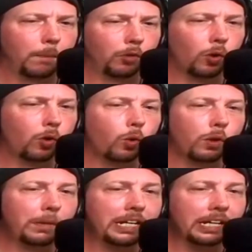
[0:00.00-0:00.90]
Local
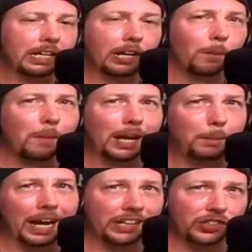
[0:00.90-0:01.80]
comedian here, Mike
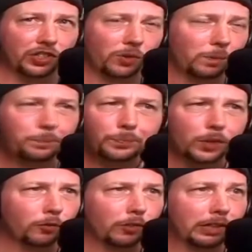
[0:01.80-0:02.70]
Panzer,
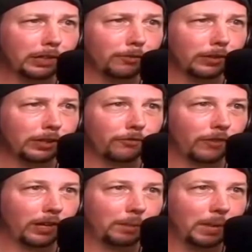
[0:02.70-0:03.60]
really, really
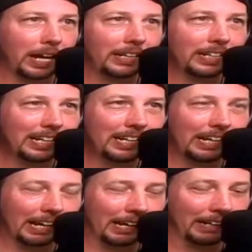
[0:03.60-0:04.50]
funny, man.
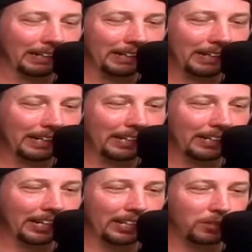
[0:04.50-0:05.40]
And
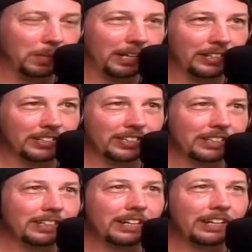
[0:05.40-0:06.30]
his bit is
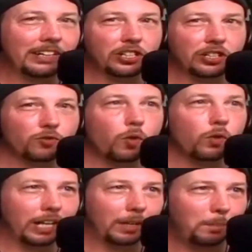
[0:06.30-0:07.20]
he just
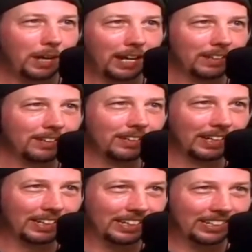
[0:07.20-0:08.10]
rolled out of bed
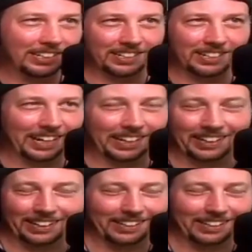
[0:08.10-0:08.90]
and he just like,